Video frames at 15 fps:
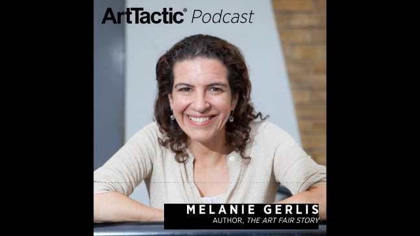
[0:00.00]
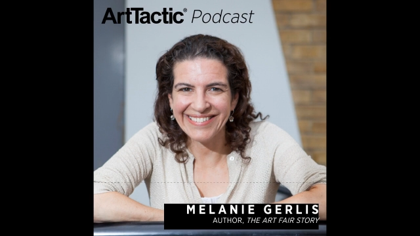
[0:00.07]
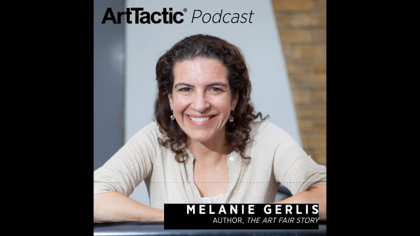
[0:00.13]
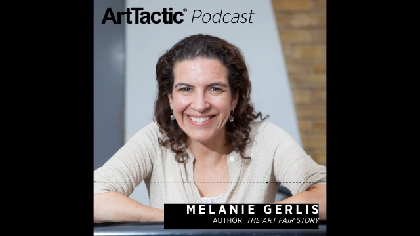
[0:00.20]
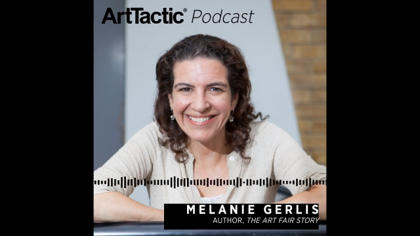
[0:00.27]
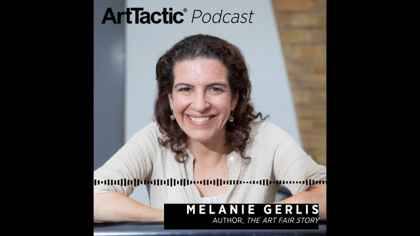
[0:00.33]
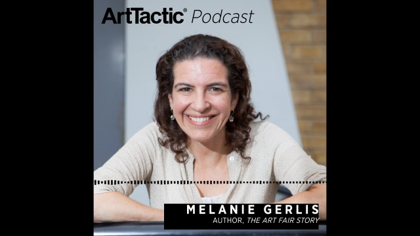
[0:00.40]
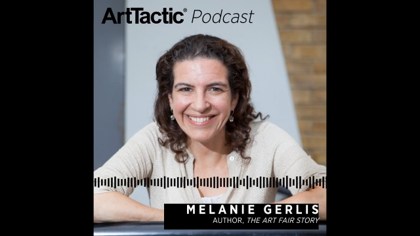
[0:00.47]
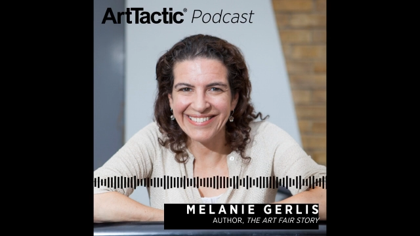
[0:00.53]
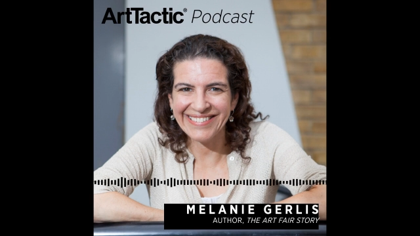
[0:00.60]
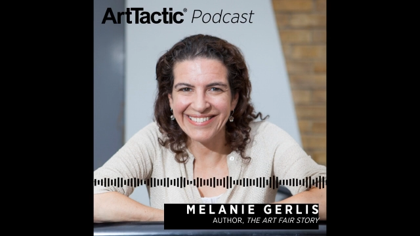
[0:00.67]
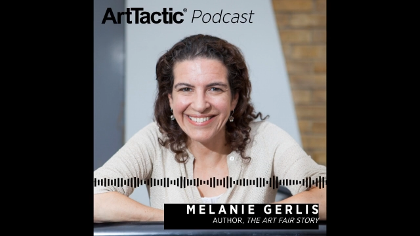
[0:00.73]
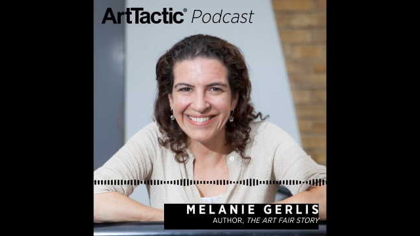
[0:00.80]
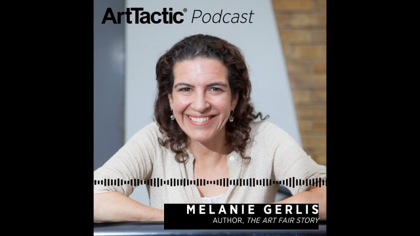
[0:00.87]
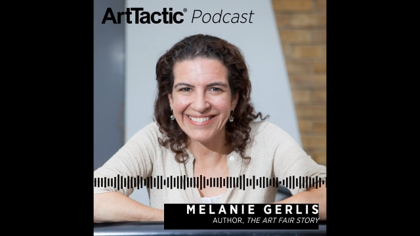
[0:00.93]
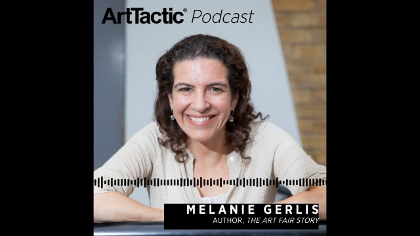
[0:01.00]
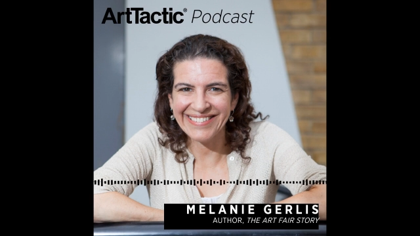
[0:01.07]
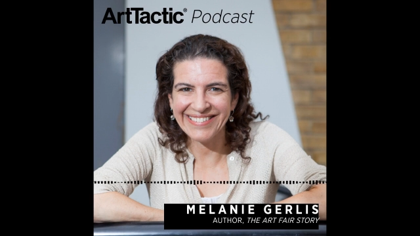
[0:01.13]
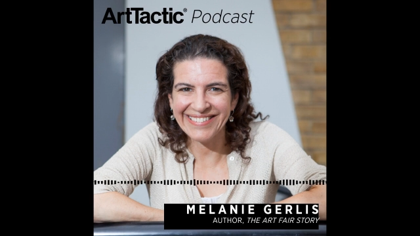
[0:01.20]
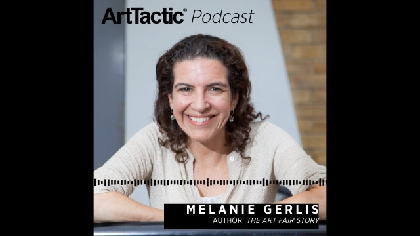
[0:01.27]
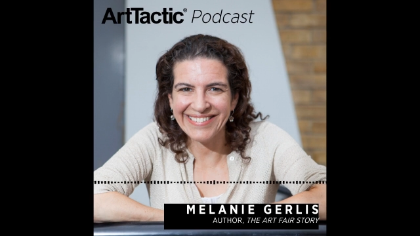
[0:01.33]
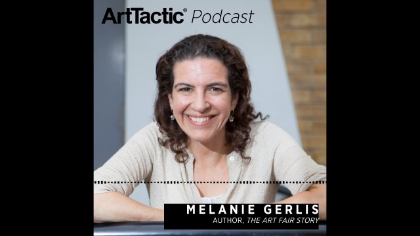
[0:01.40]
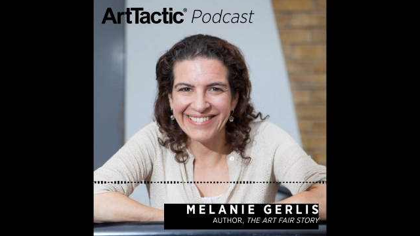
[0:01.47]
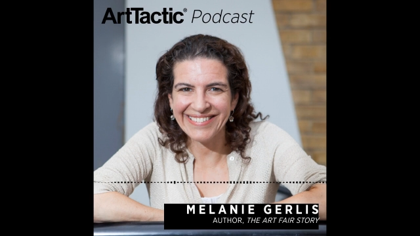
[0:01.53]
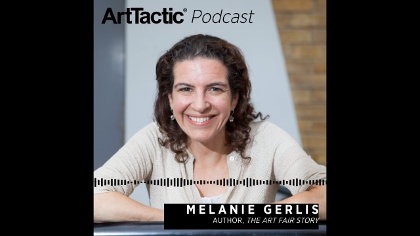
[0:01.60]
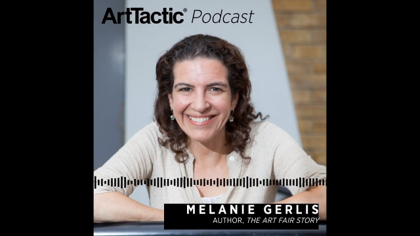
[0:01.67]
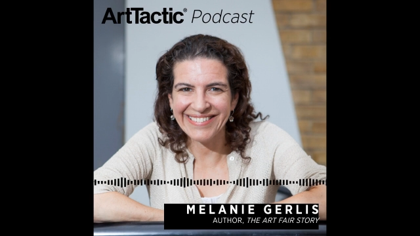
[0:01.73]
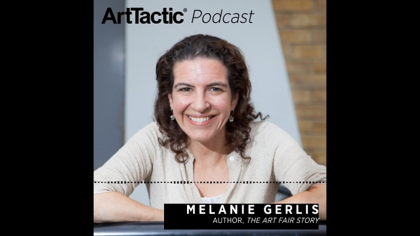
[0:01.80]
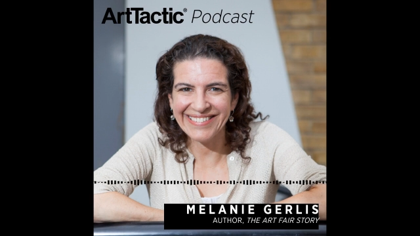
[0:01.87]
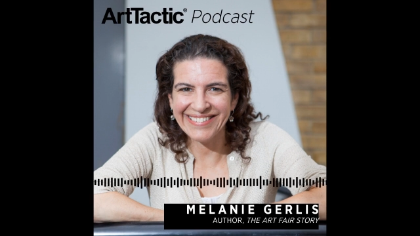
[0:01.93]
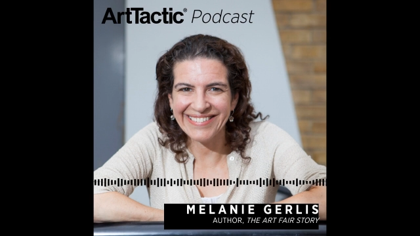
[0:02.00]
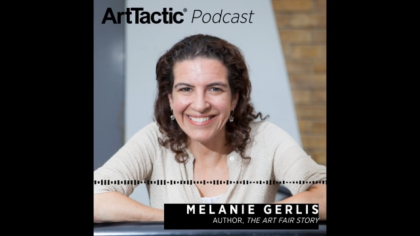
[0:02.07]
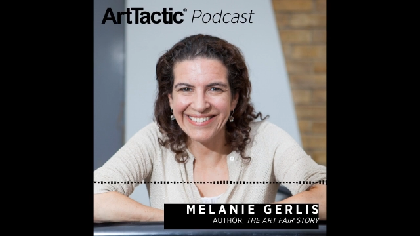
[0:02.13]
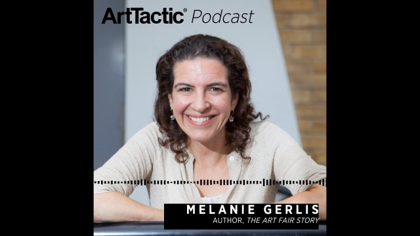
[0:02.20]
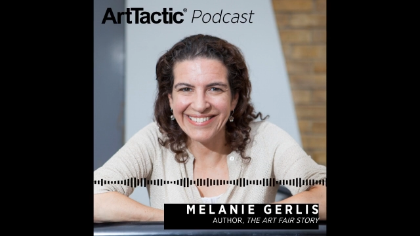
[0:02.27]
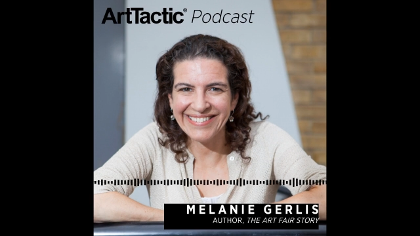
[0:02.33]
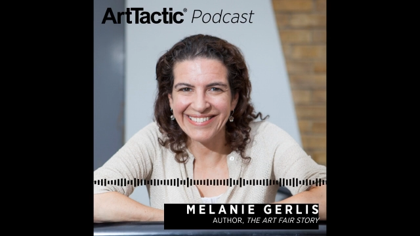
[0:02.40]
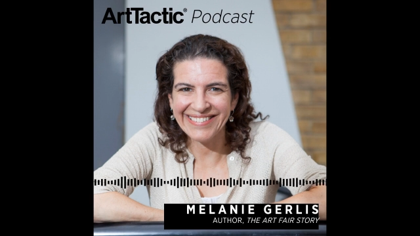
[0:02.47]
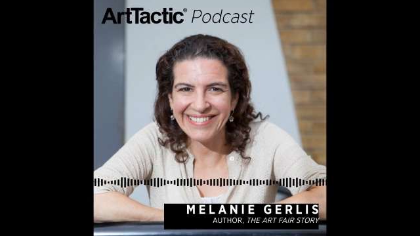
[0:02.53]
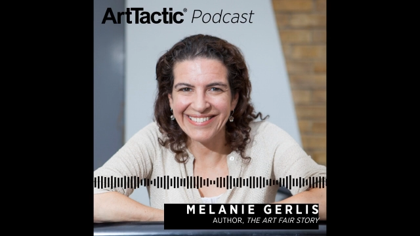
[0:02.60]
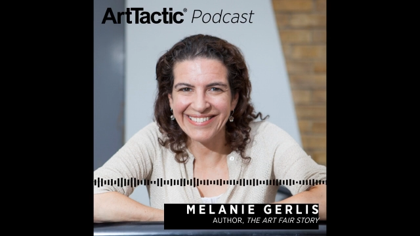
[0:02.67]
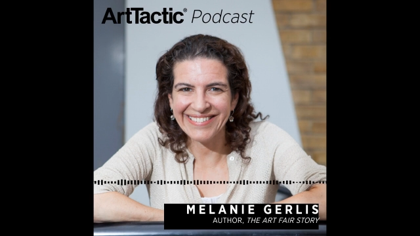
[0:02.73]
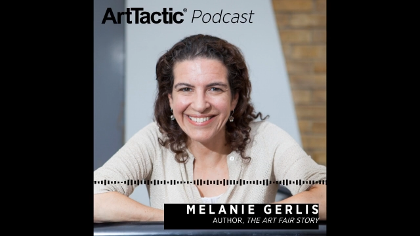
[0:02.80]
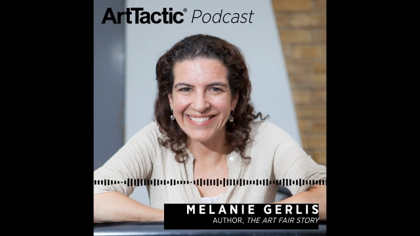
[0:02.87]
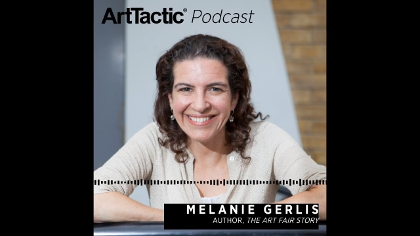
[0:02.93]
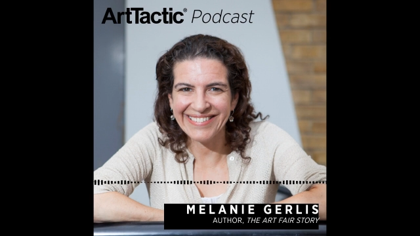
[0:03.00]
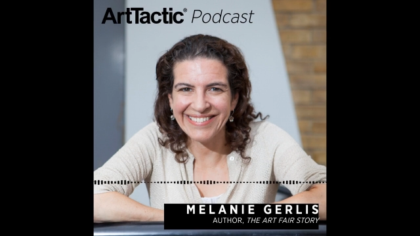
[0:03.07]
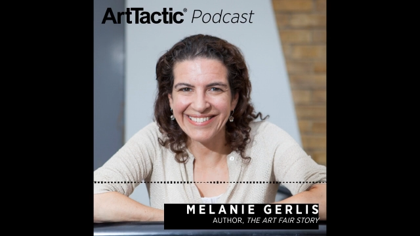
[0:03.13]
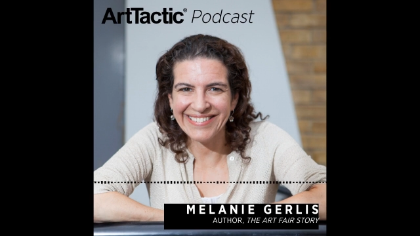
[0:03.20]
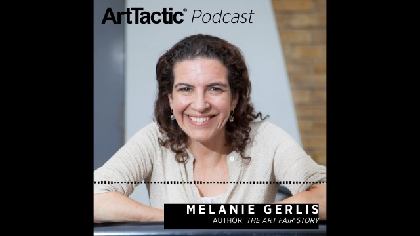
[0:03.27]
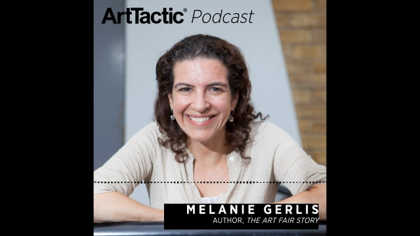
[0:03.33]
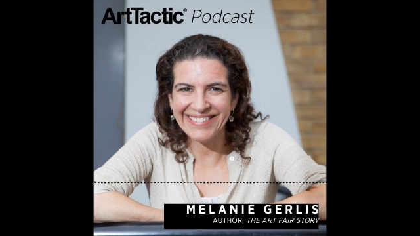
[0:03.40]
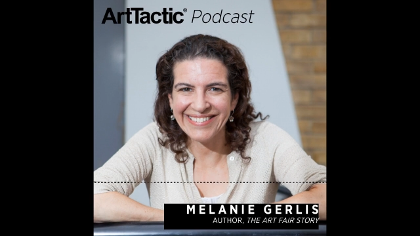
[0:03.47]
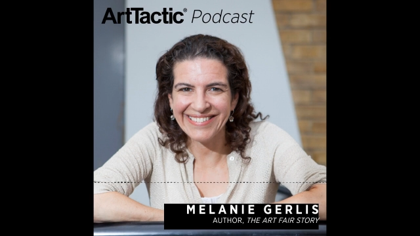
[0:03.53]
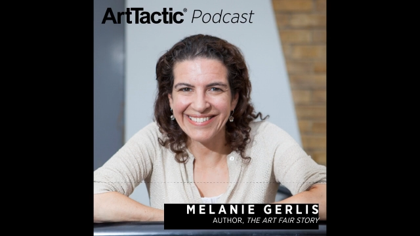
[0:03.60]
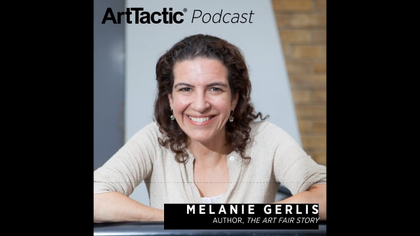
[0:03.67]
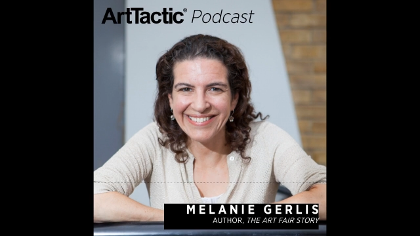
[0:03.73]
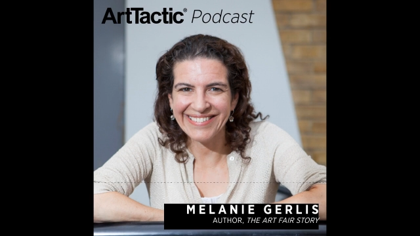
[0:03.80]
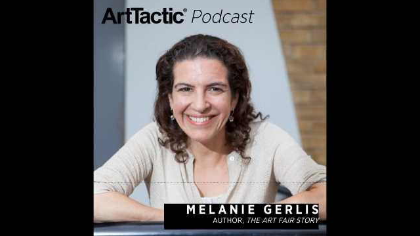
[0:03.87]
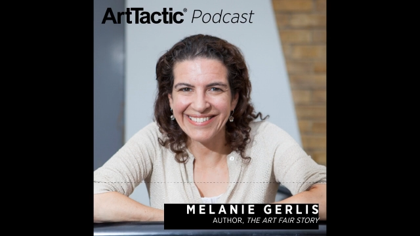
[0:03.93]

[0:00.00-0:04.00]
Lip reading: This is a still picture; no speech is visible.